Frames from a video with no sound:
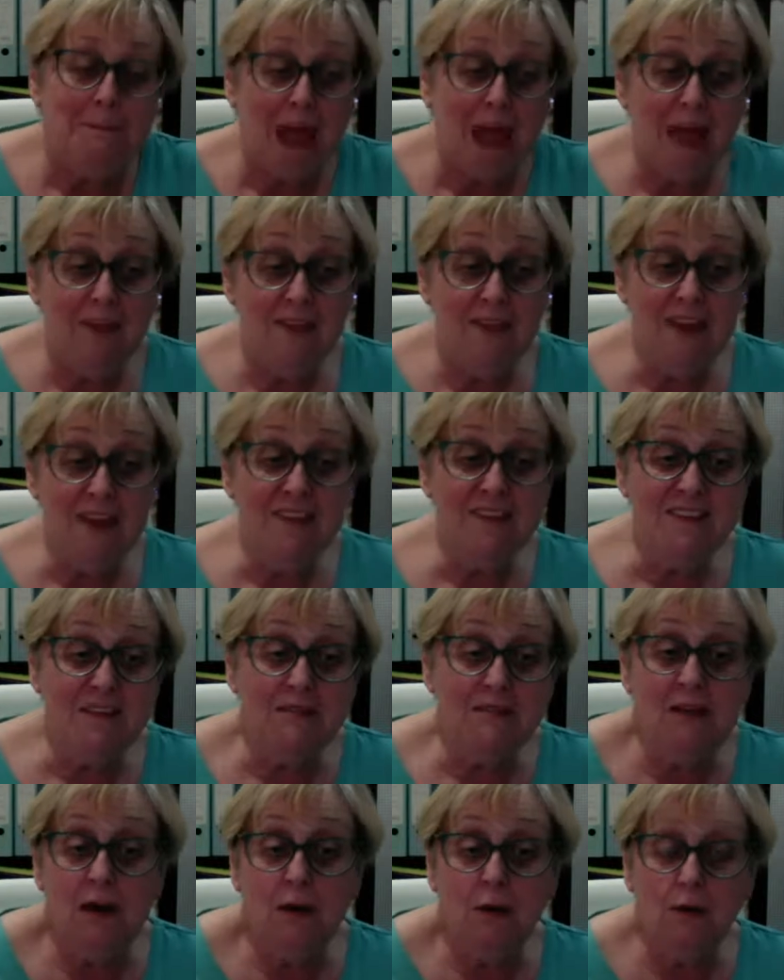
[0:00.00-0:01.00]
And then say,
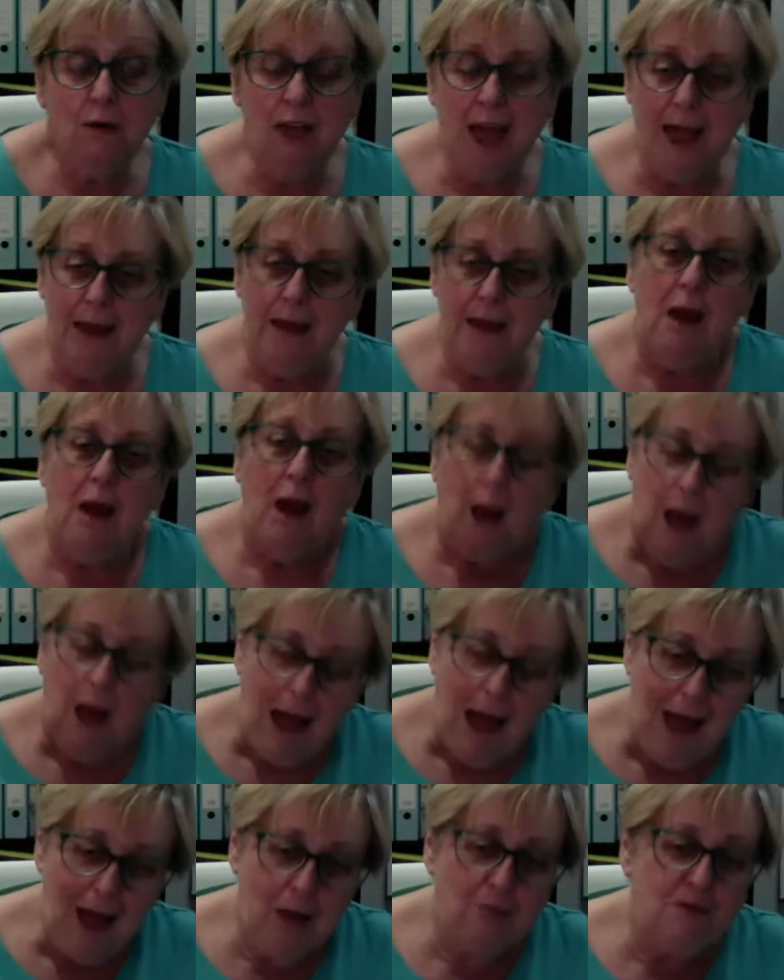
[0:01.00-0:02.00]
right, okay,
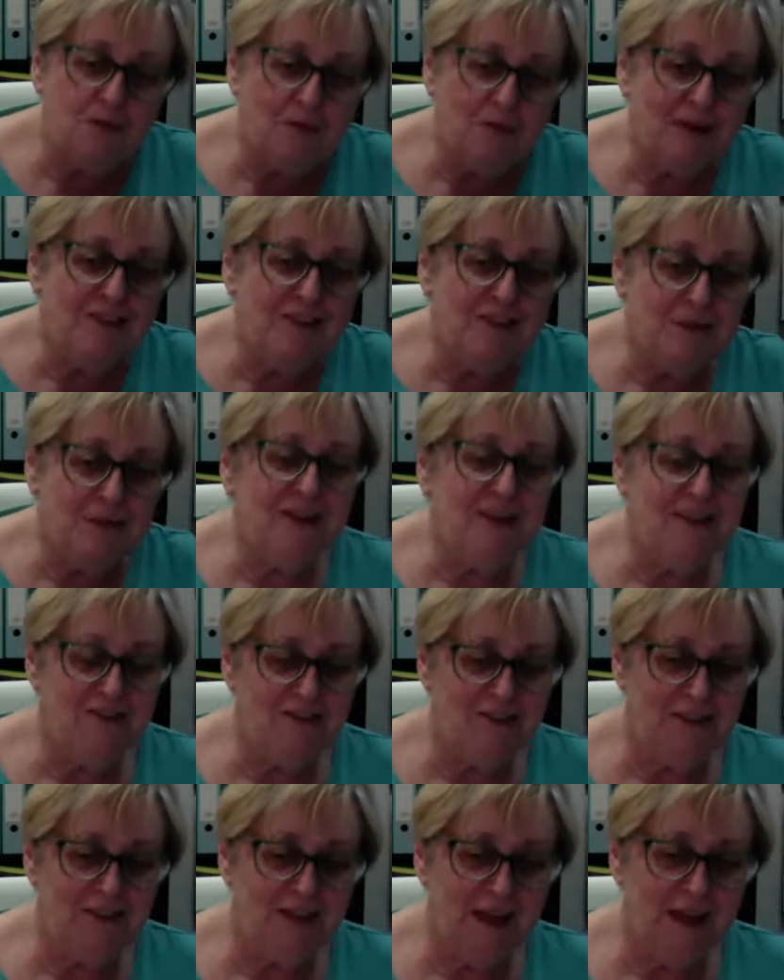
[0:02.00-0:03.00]
how do I do it
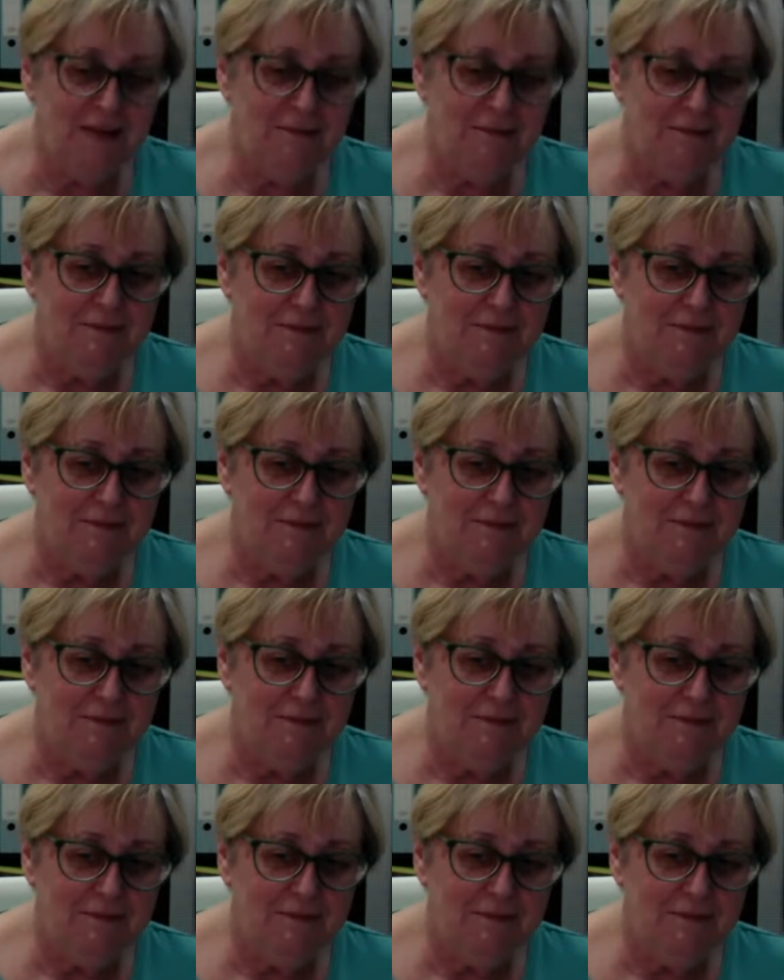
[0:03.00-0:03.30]
differently?